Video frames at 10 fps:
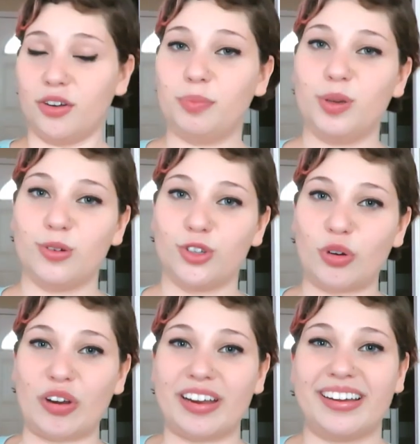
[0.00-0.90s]
hope you
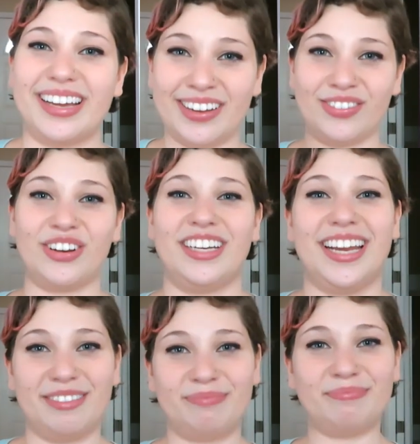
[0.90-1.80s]
enjoy. Have a great
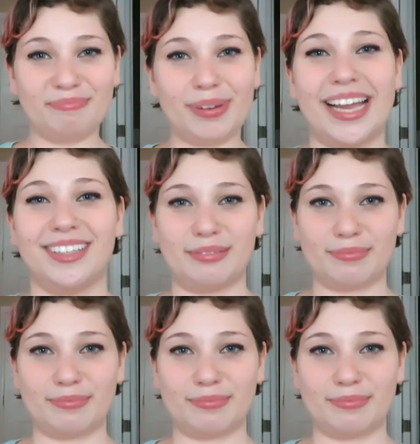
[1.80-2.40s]
day. Bye.